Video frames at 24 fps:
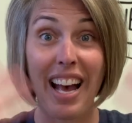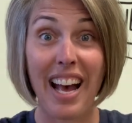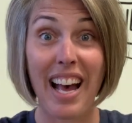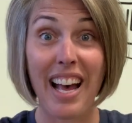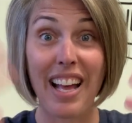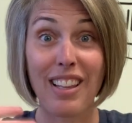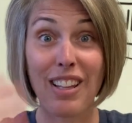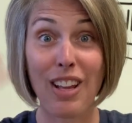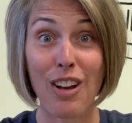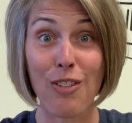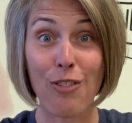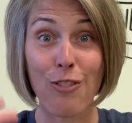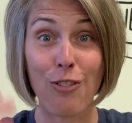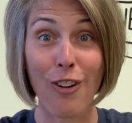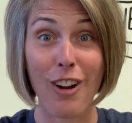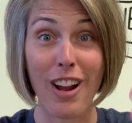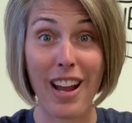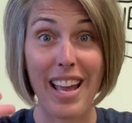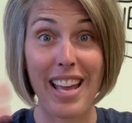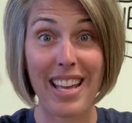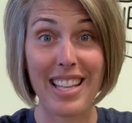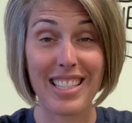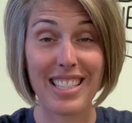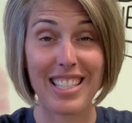Hello
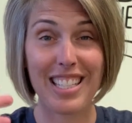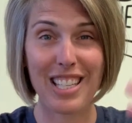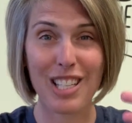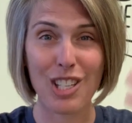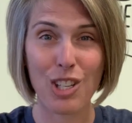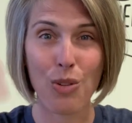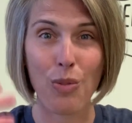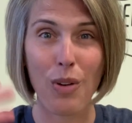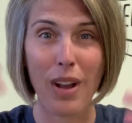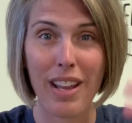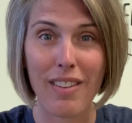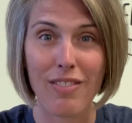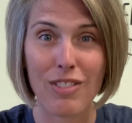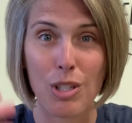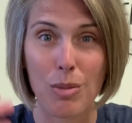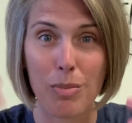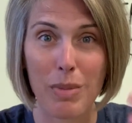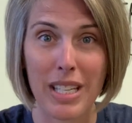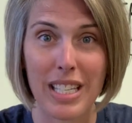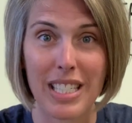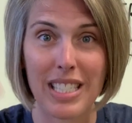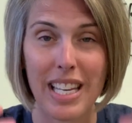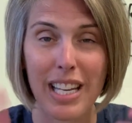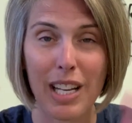friends, can you wave to
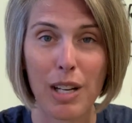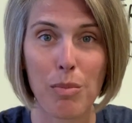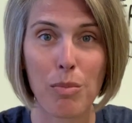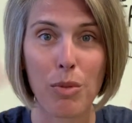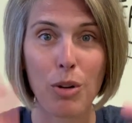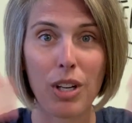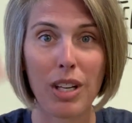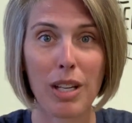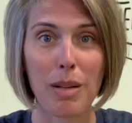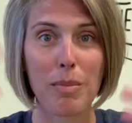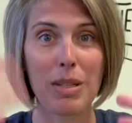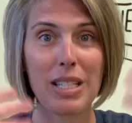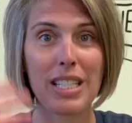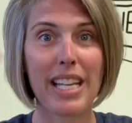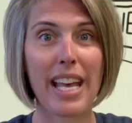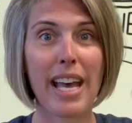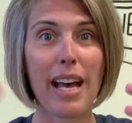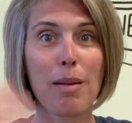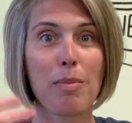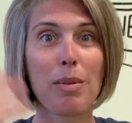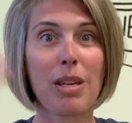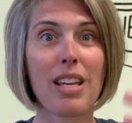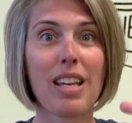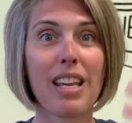me? Say good morning, Miss
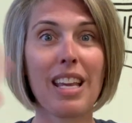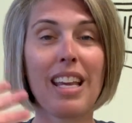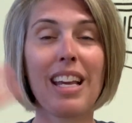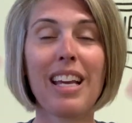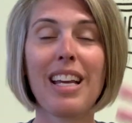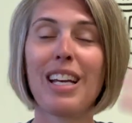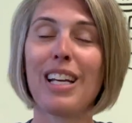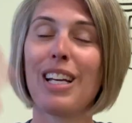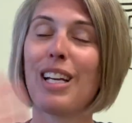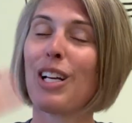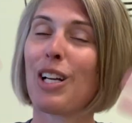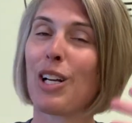Abbey.